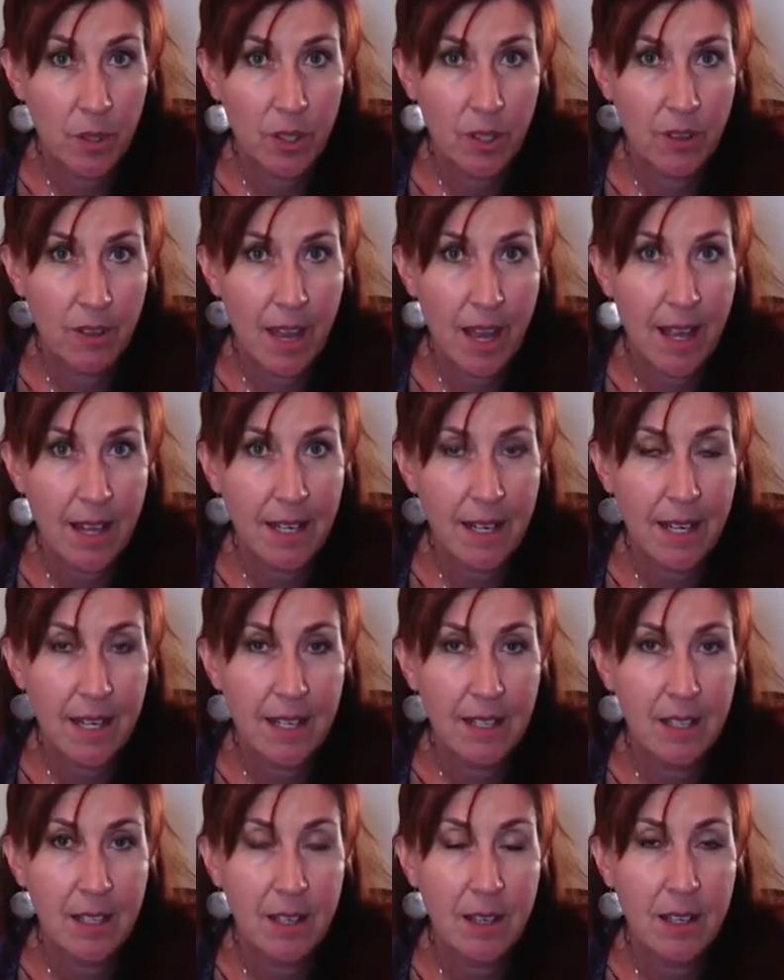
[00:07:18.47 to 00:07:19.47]
So that
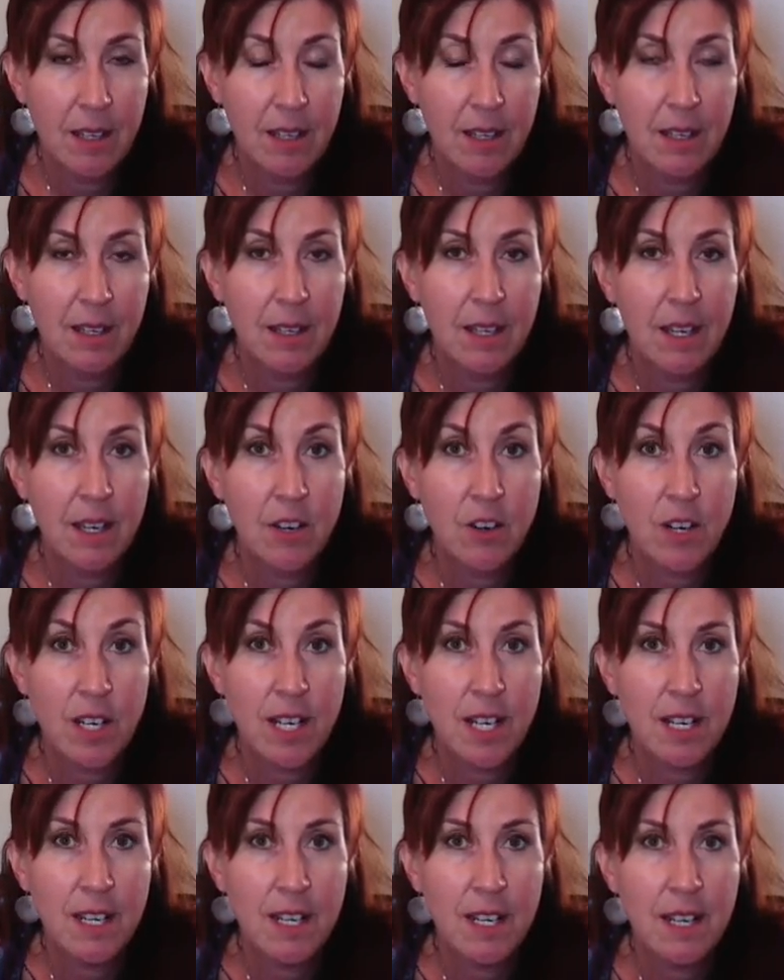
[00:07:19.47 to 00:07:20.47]
is the
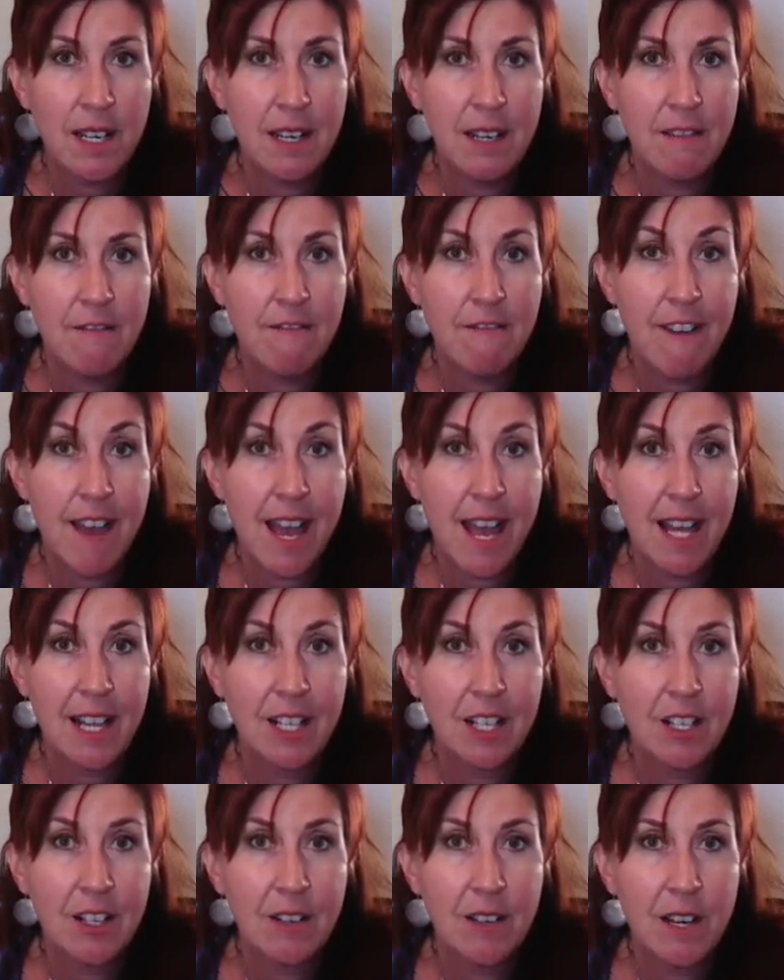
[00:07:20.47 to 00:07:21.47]
ingredient in
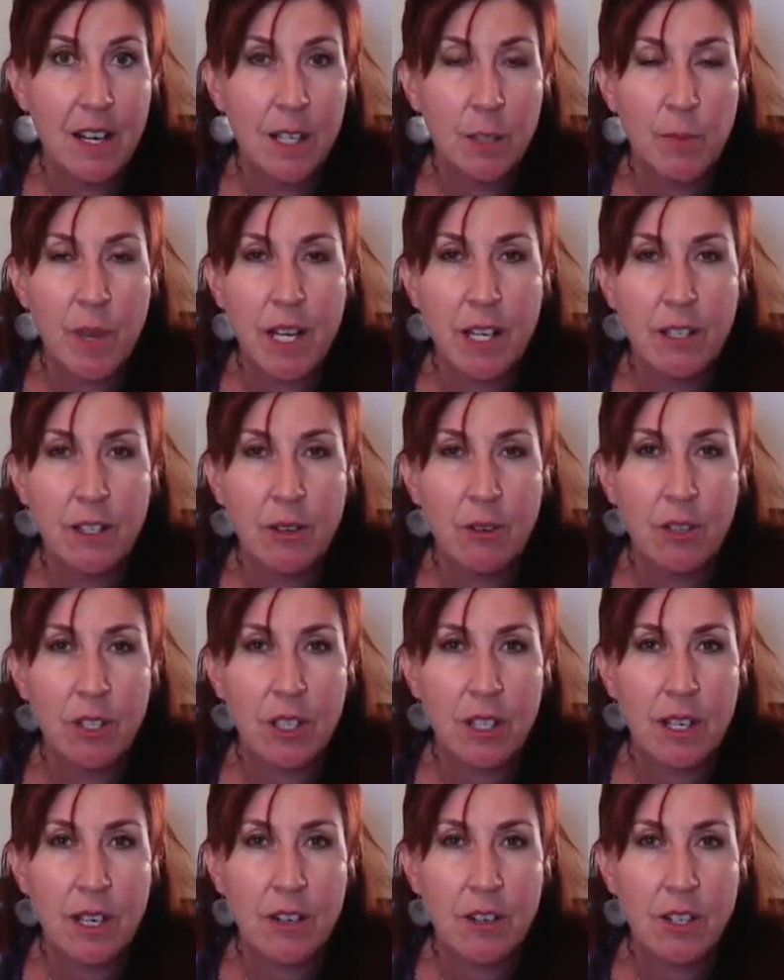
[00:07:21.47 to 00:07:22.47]
Valor that has made it so
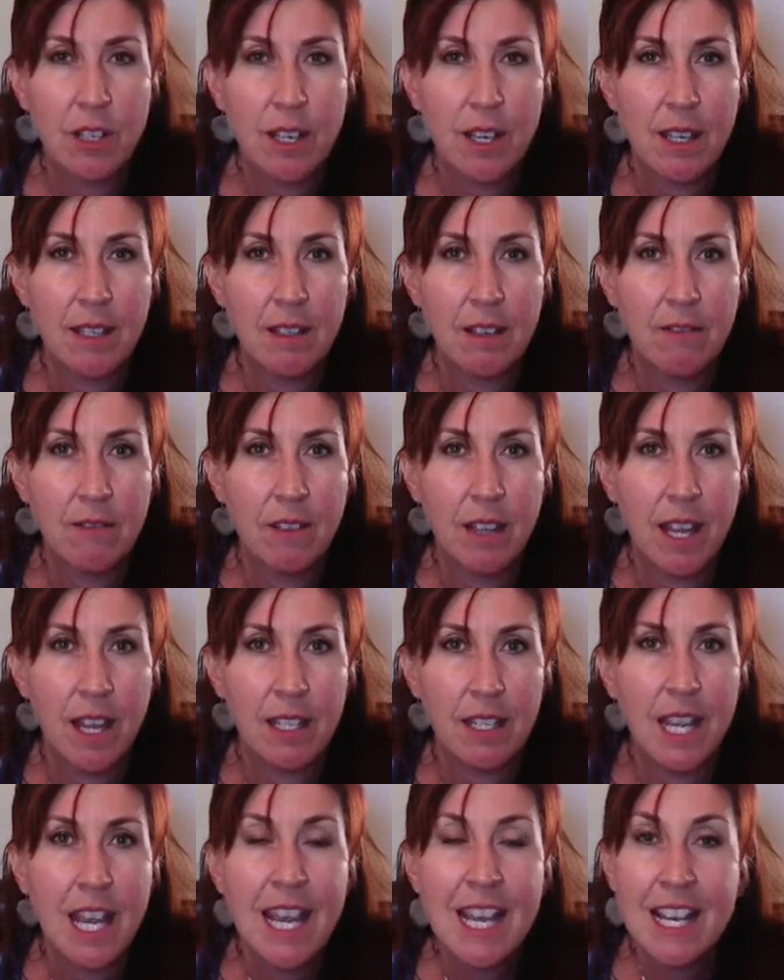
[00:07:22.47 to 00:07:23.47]
scarce as of
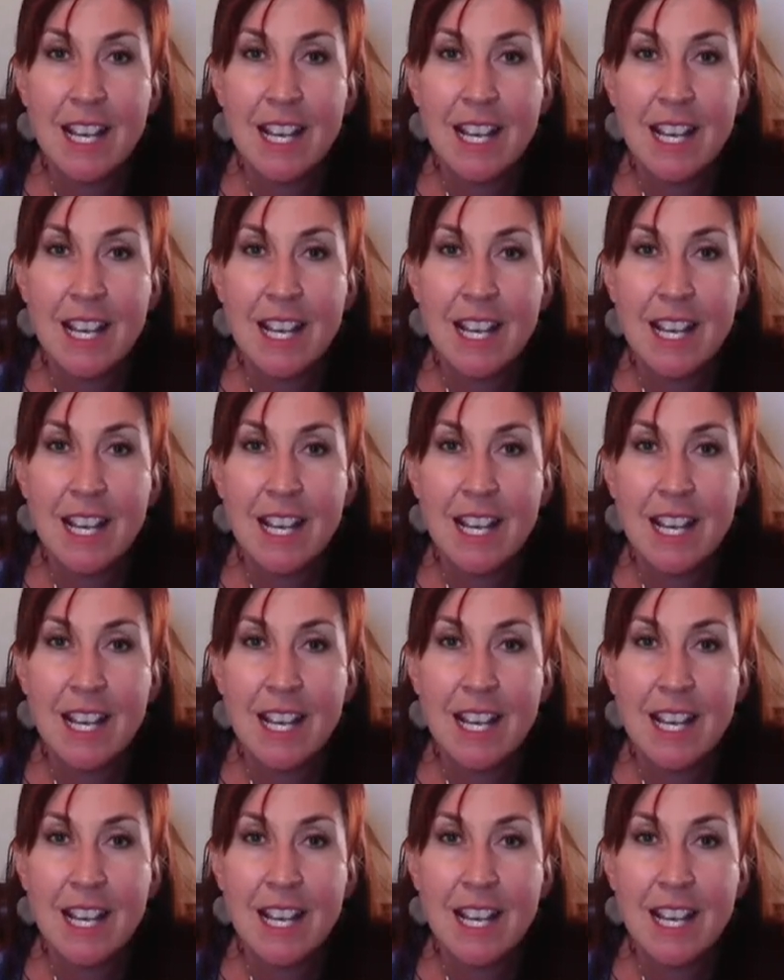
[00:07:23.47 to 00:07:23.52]
late.